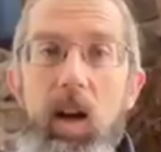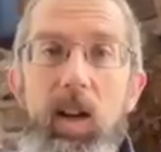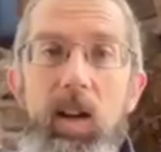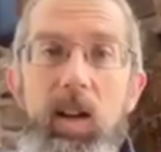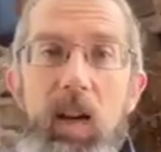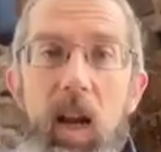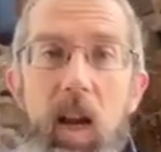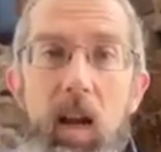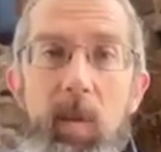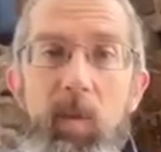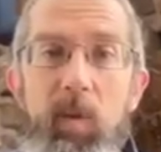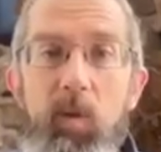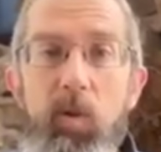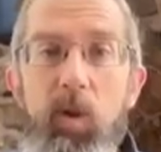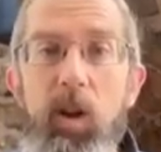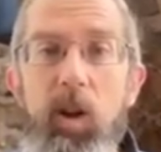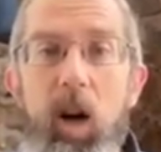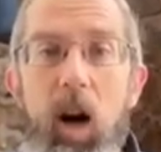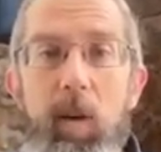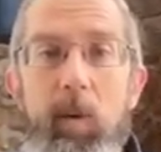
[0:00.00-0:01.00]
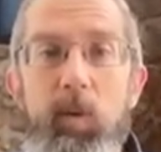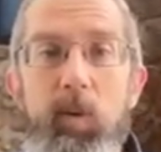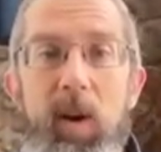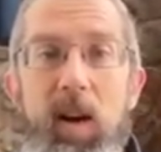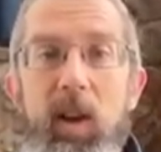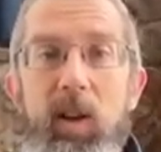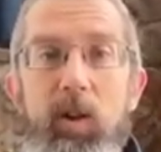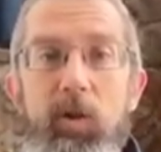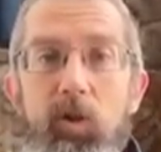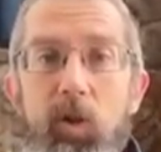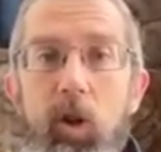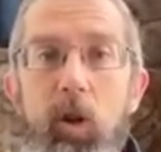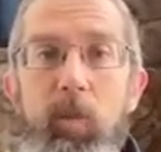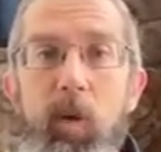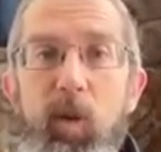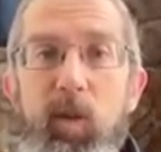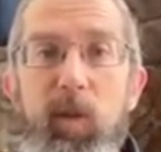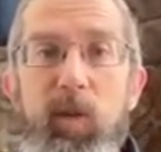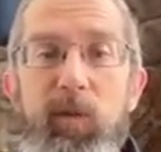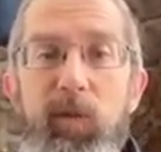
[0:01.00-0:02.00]
Dams were a common way to control
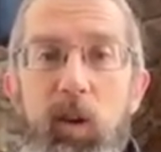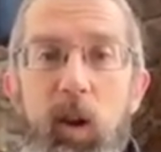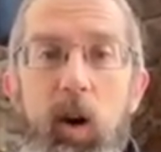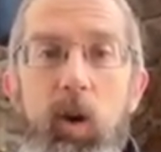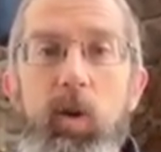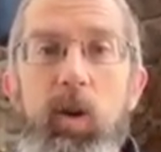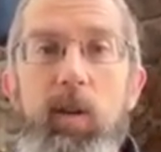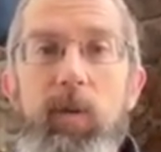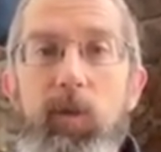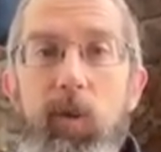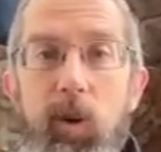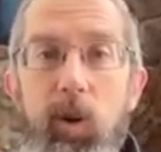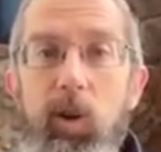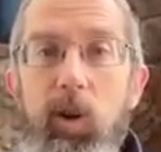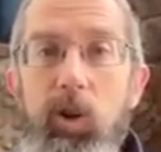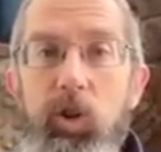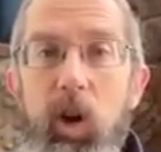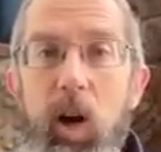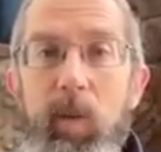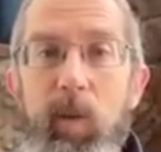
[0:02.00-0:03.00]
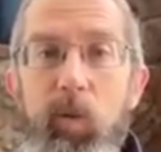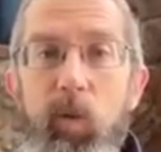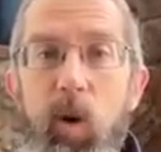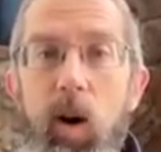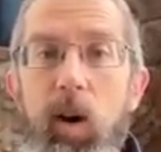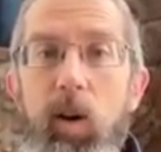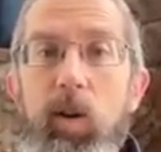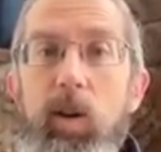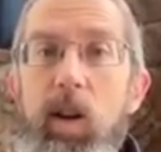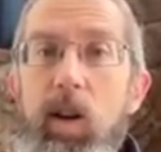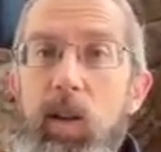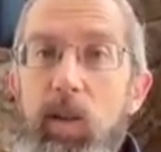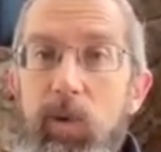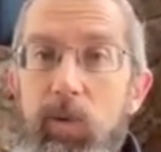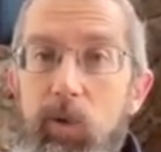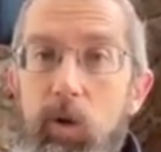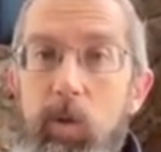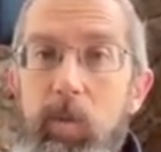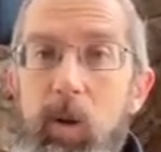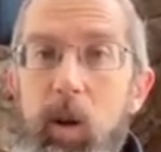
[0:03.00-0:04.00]
both the flow and vertical drop of water
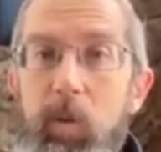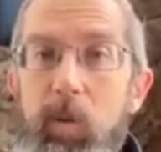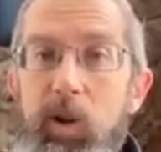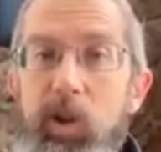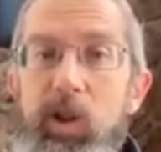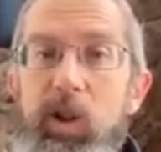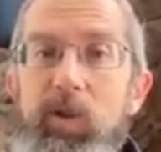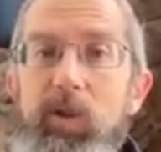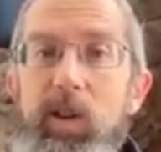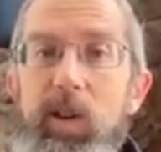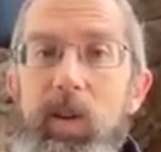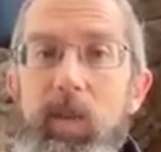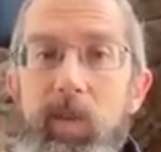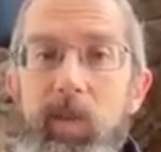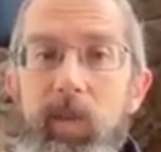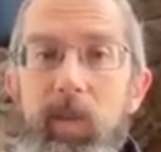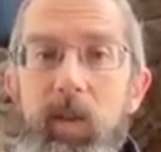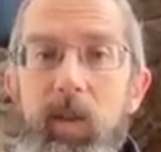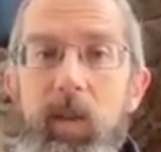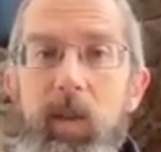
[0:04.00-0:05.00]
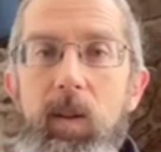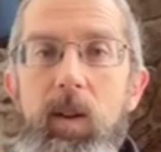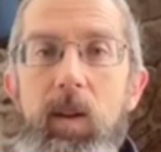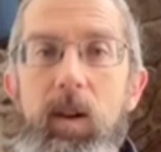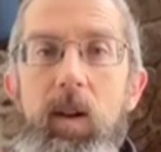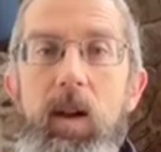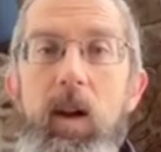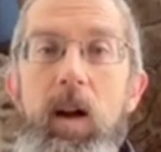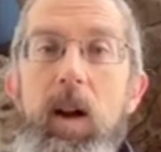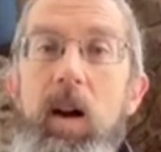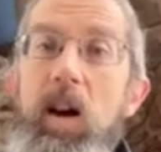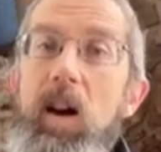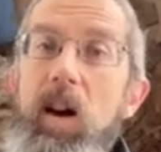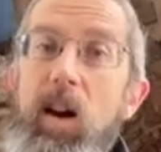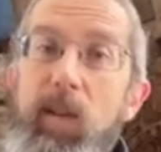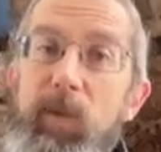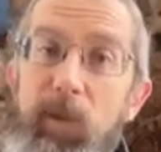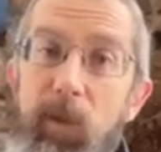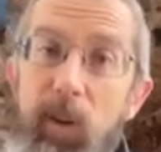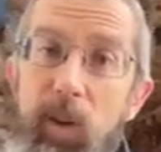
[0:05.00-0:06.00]
through mill machinery.
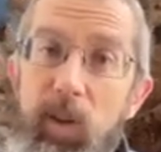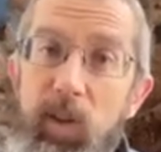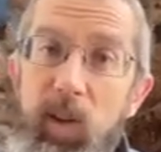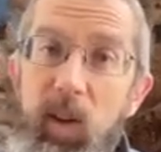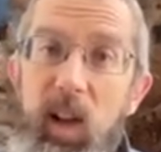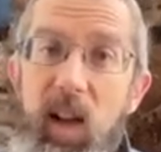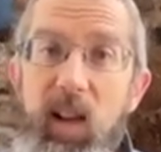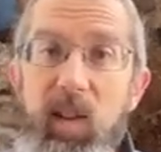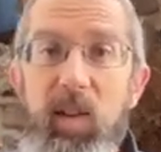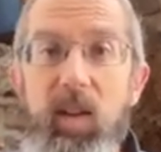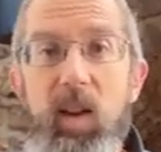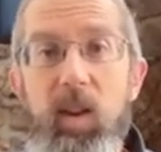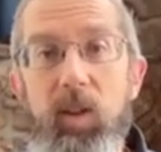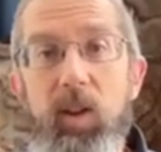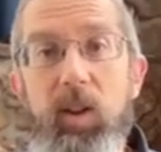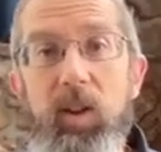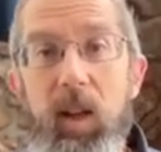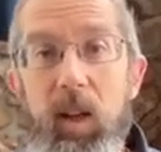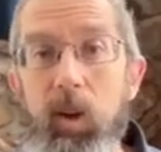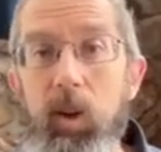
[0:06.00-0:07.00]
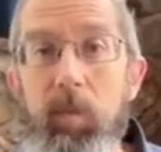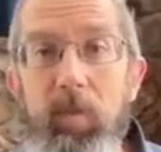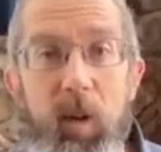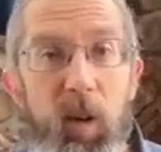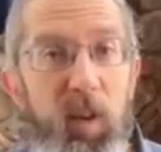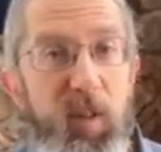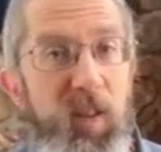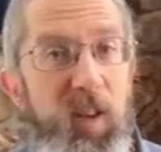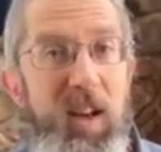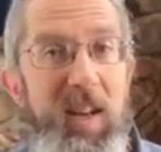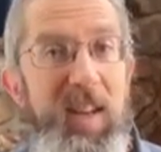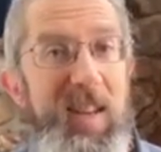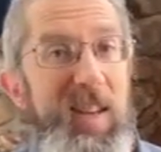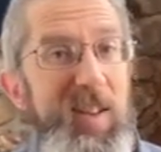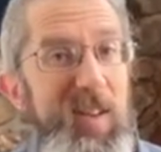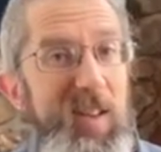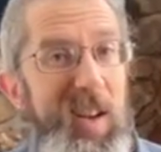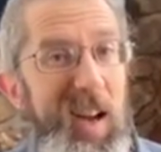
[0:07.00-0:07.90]
At first glance, the Dillard Mill site isn't